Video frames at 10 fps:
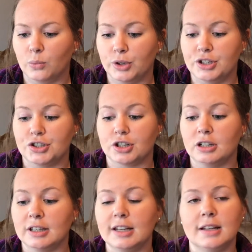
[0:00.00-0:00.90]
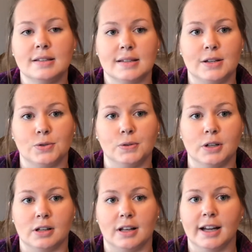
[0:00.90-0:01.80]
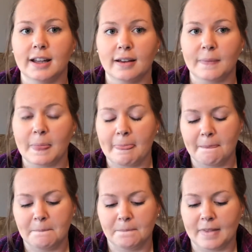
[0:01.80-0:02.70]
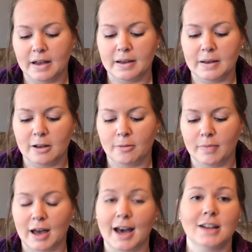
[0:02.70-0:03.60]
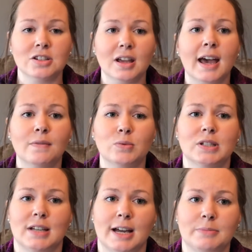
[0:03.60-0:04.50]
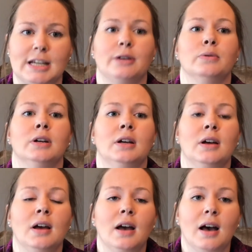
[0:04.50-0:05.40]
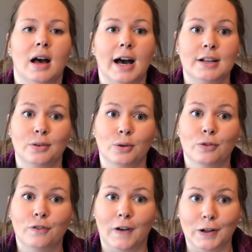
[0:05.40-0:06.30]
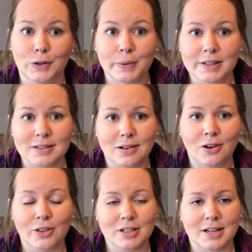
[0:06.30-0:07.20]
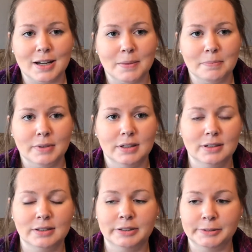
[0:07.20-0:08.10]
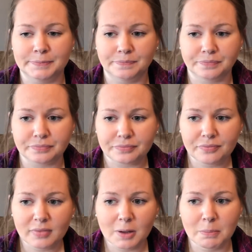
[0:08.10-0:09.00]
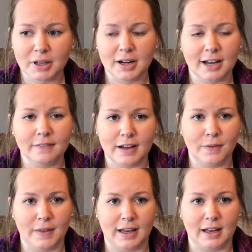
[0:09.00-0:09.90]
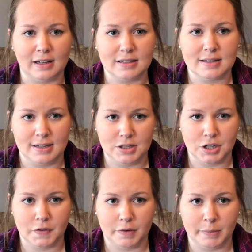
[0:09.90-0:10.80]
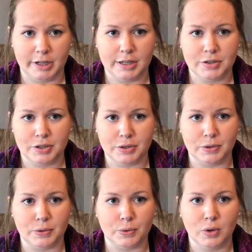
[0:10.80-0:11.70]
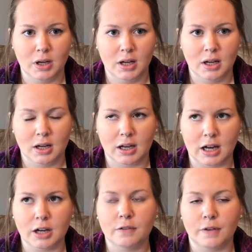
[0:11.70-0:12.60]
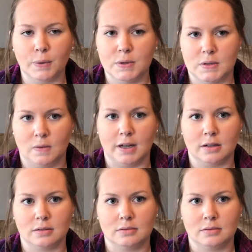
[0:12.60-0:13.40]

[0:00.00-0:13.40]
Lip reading: What does your cleaning schedule look like? I actually have one typed out. I don't follow it all the time, but I found that it's easier for me to kind of focus on like